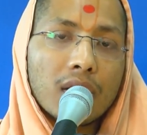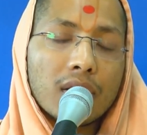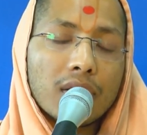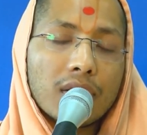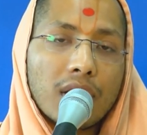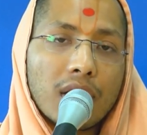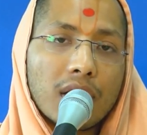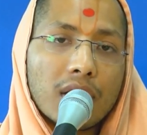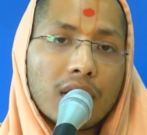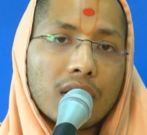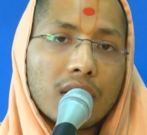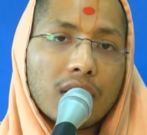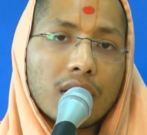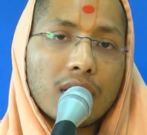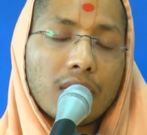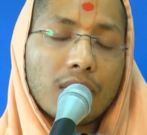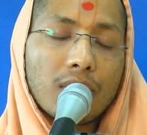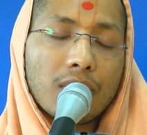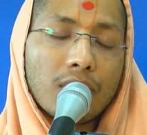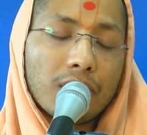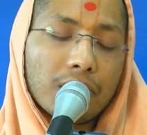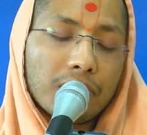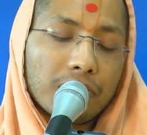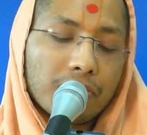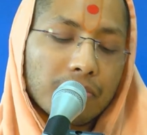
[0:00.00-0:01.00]
that
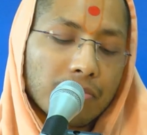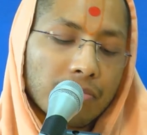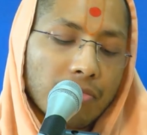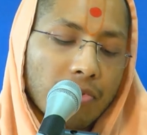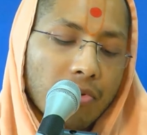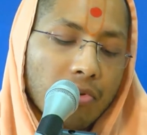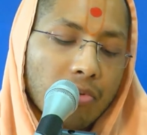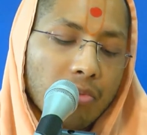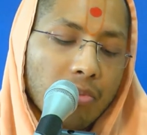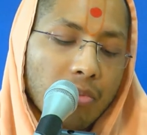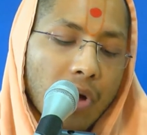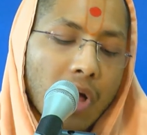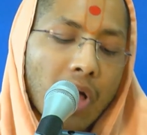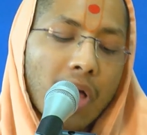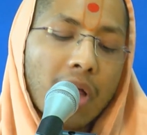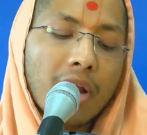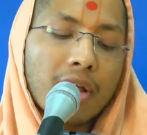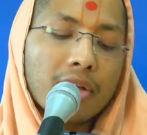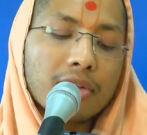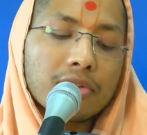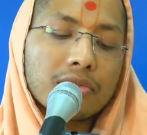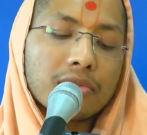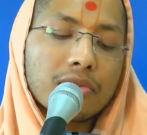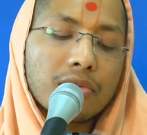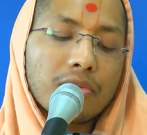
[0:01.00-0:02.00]
for
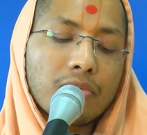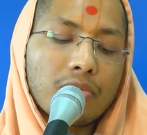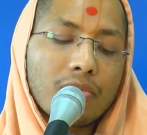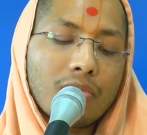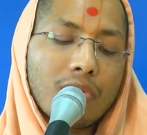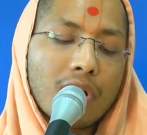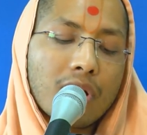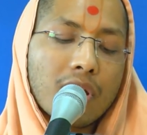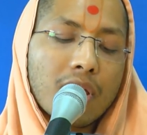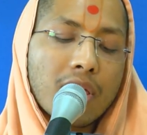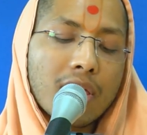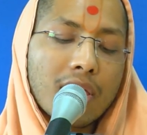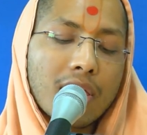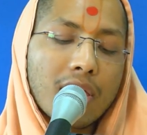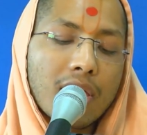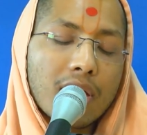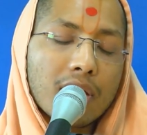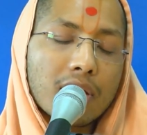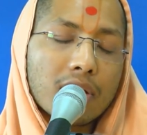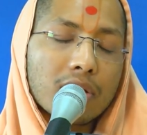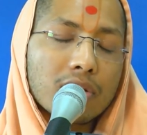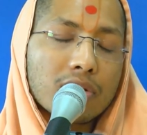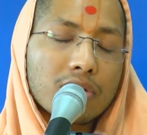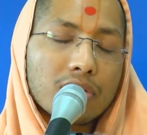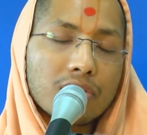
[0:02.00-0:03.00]
Maharaj, what he
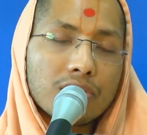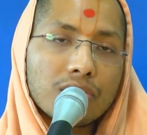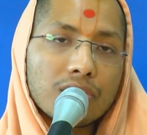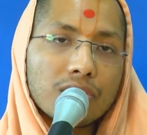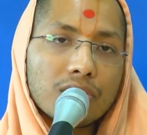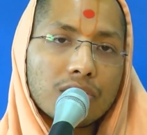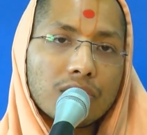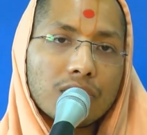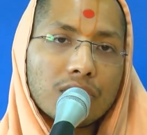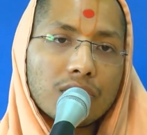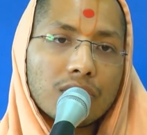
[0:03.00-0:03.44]
cannot do.